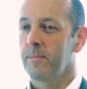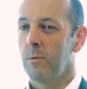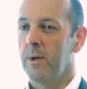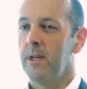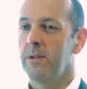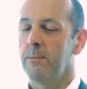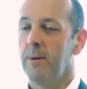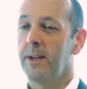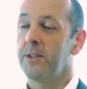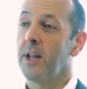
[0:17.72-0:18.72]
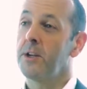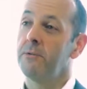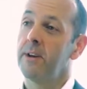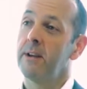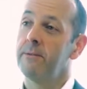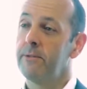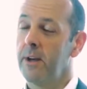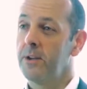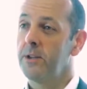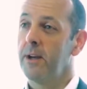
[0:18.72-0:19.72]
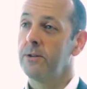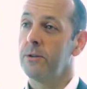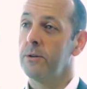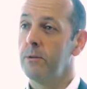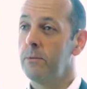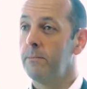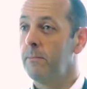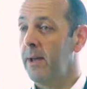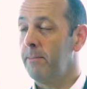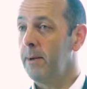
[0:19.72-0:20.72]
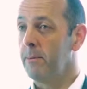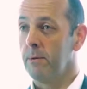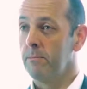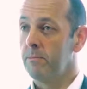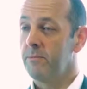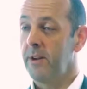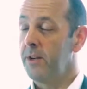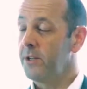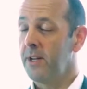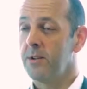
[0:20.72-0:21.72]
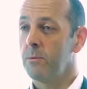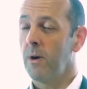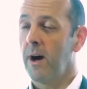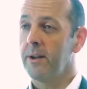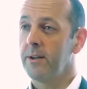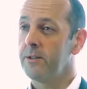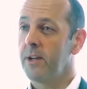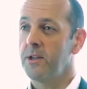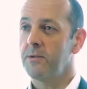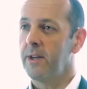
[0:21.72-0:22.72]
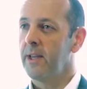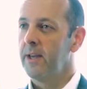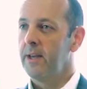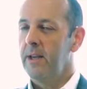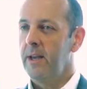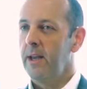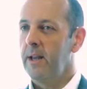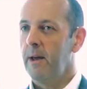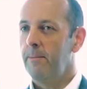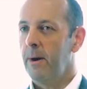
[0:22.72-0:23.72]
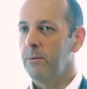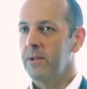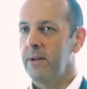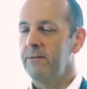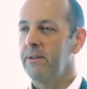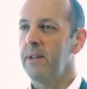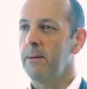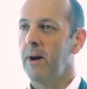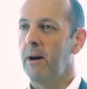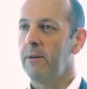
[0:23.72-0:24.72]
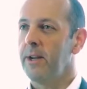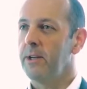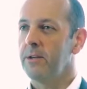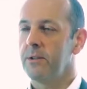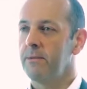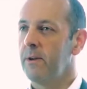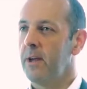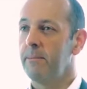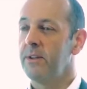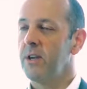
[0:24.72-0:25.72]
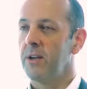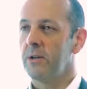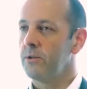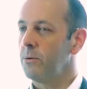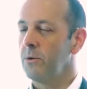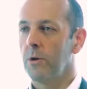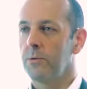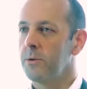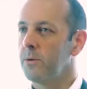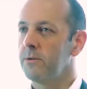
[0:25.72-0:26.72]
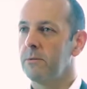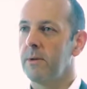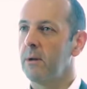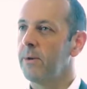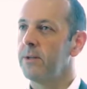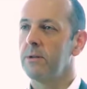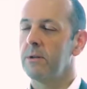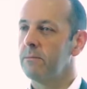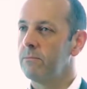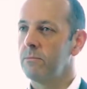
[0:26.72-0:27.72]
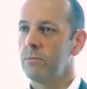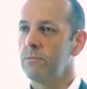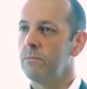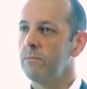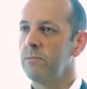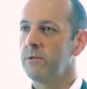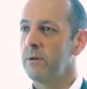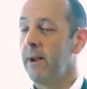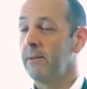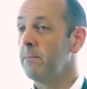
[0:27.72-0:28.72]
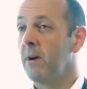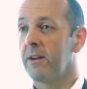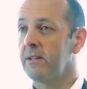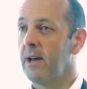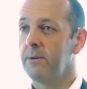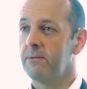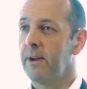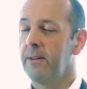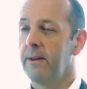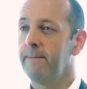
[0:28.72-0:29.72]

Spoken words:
We supply stationery and furniture to people, furniture nationwide and stationery in about a 15-mile radius of Mid-Cheshire, so North Wishwich, Middlewich and surrounding market towns around there.